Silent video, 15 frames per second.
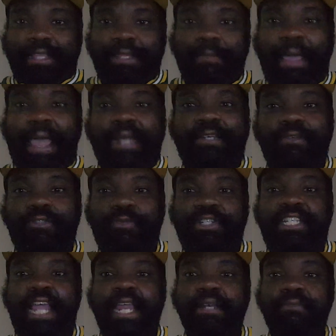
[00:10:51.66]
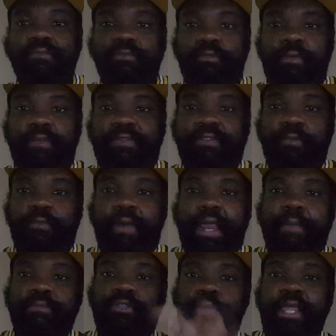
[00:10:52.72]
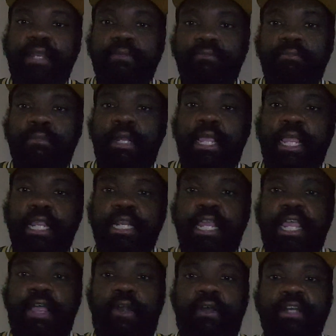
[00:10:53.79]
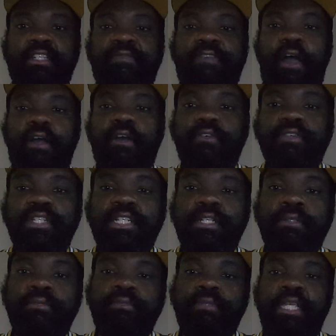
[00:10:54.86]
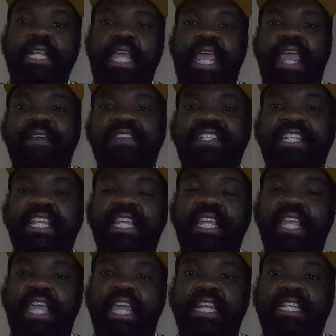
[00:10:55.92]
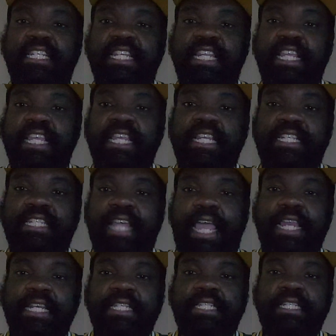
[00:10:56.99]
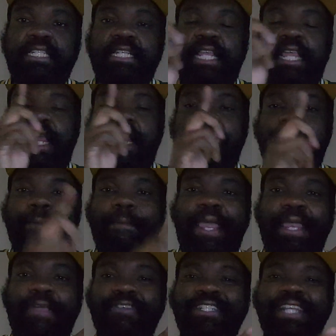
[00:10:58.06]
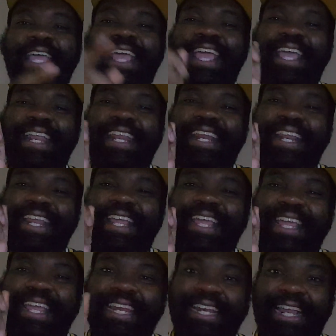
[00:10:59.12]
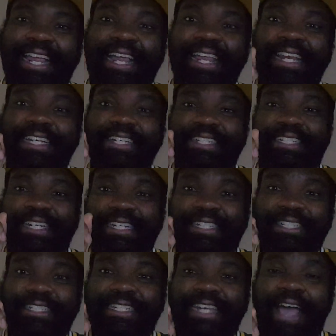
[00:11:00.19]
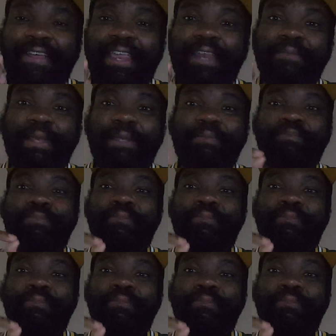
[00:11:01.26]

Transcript: The matchups were set with the Rams win, and they are as follows. In the AFC, it's the Titans and the Bengals, and it just now hit me.